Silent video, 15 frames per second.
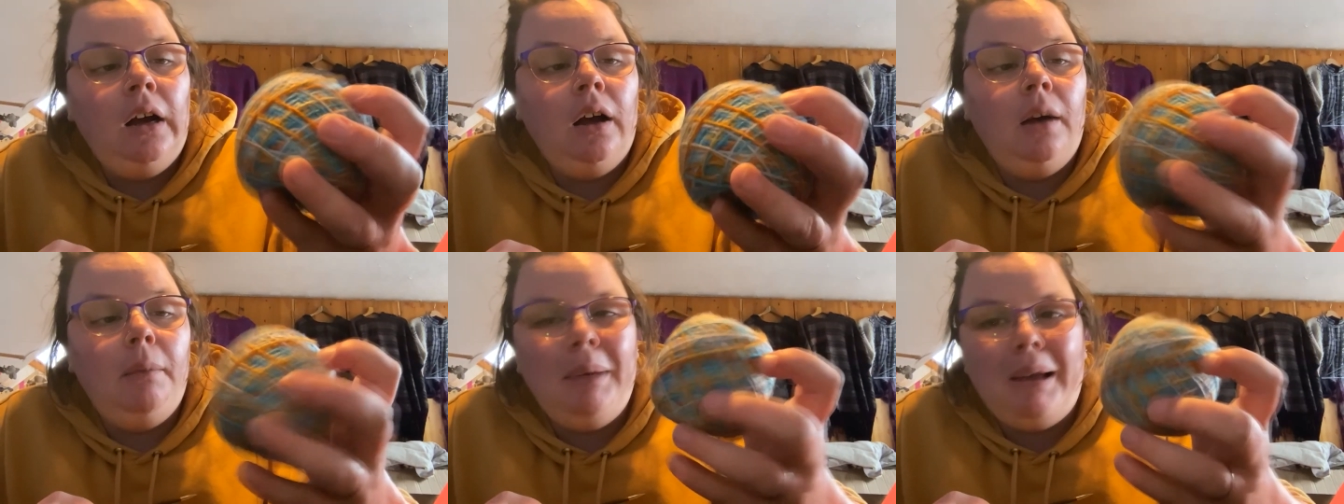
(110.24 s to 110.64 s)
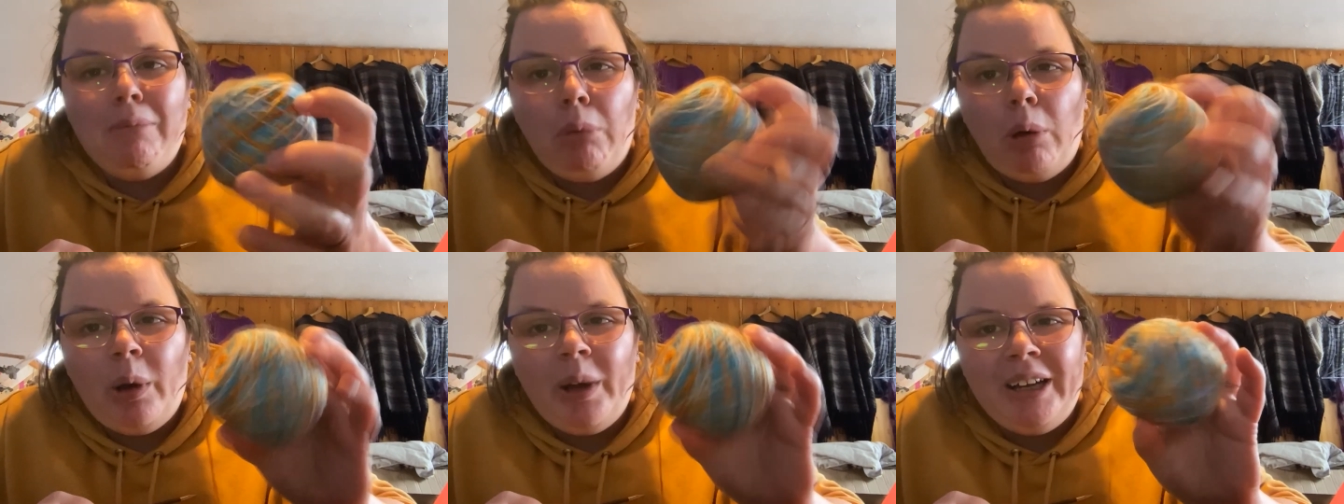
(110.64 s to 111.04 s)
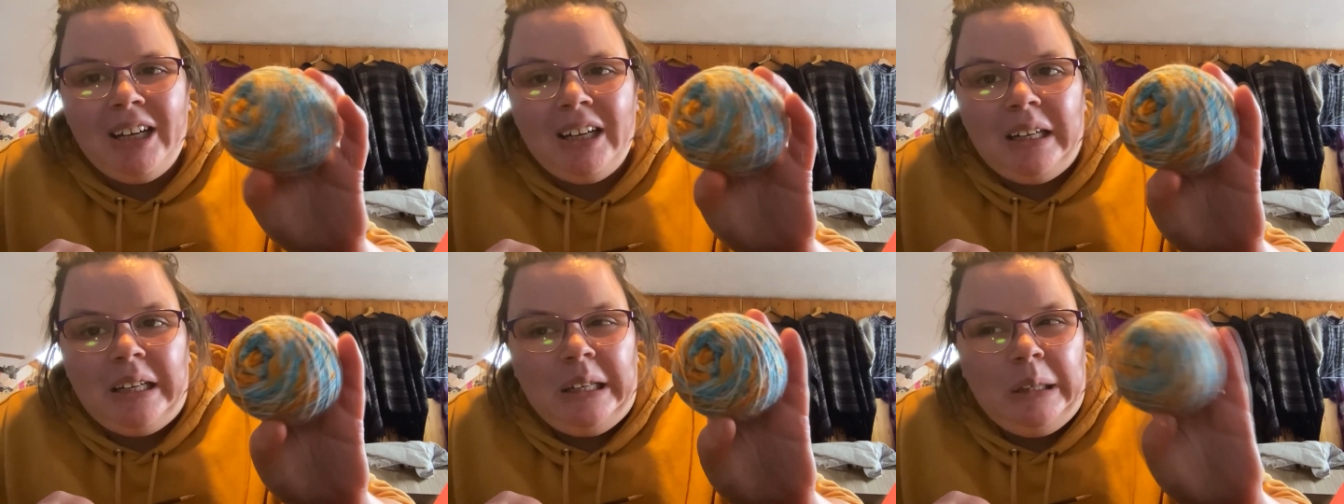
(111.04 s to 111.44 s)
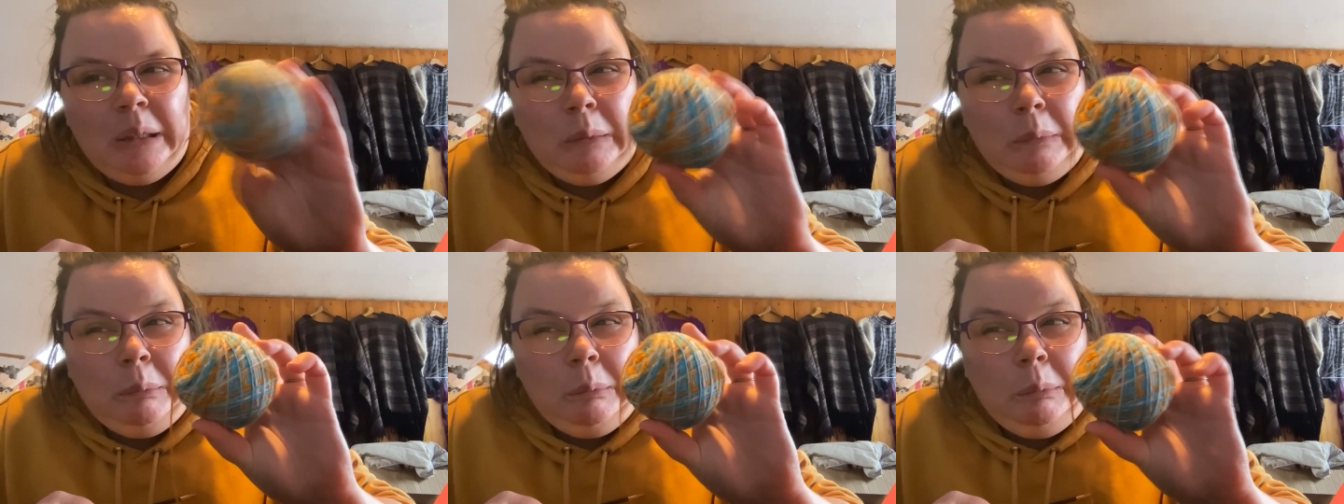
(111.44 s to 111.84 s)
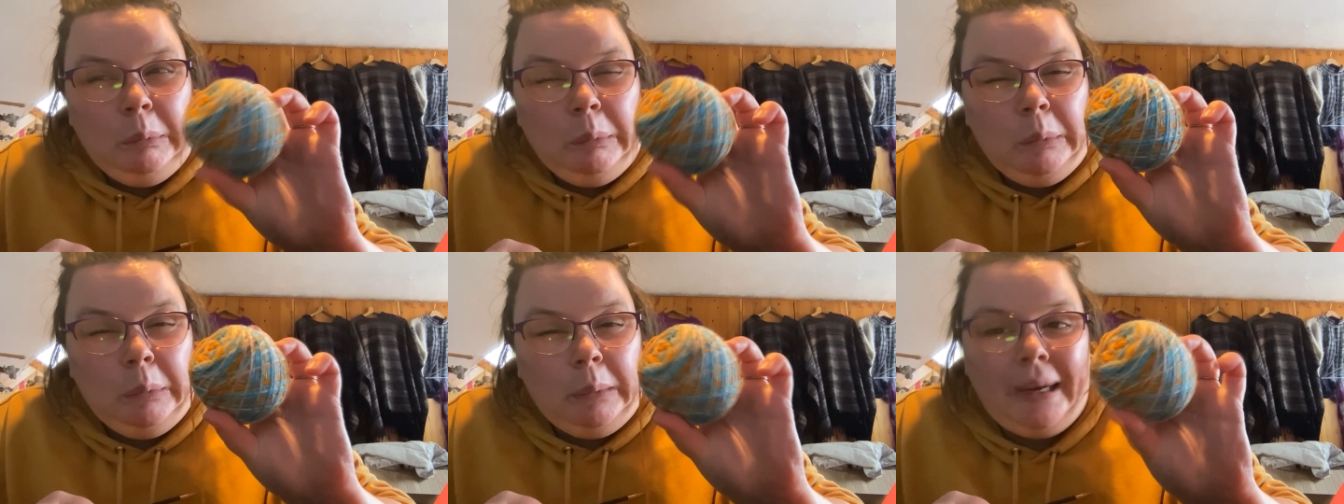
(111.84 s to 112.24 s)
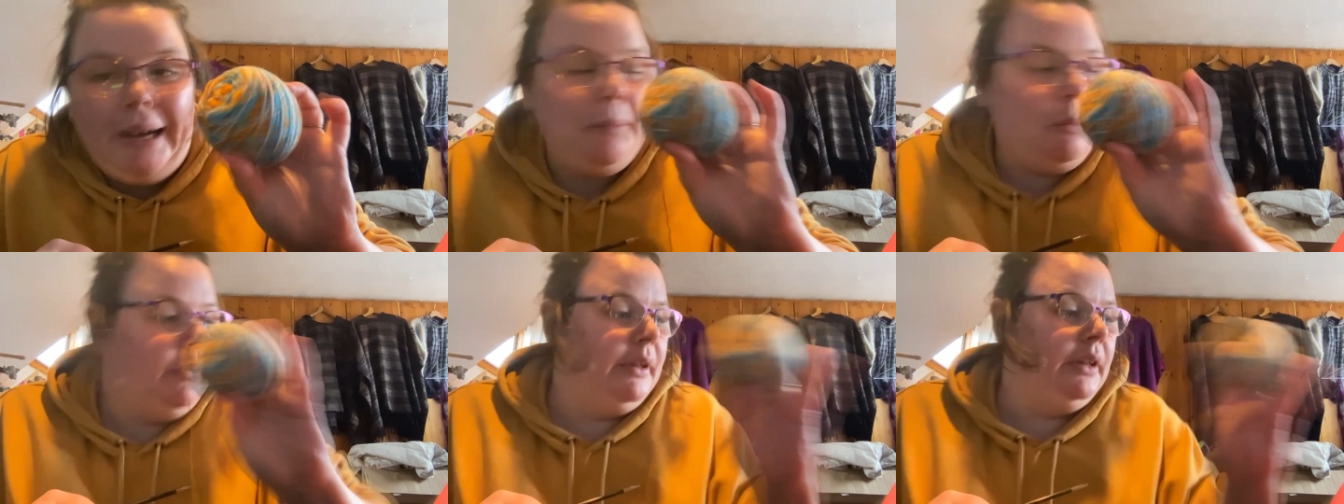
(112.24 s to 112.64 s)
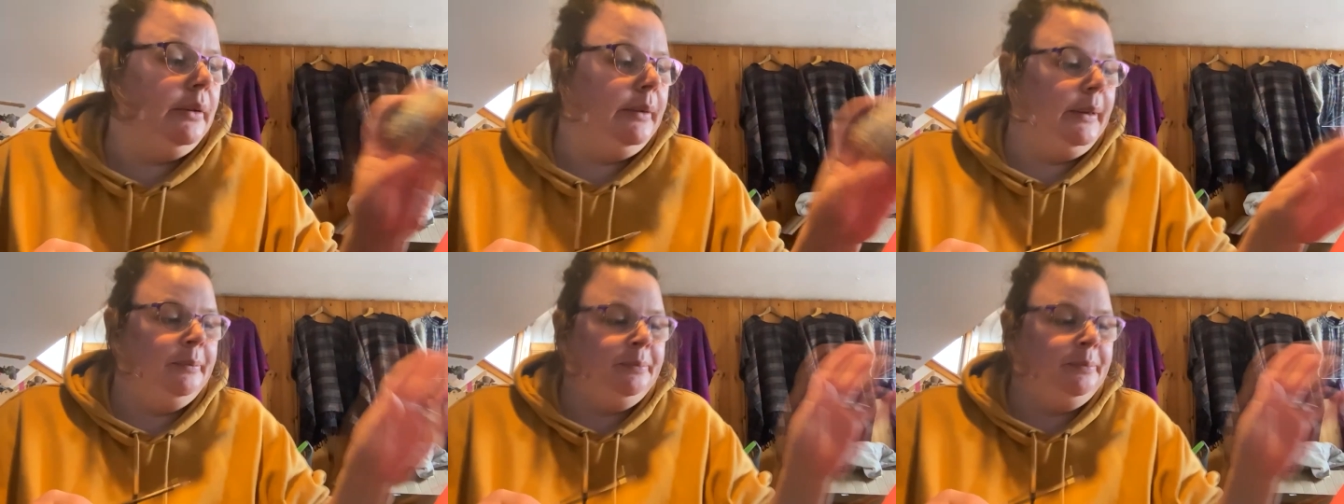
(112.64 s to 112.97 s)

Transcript: Big boy. I can't remember the colour.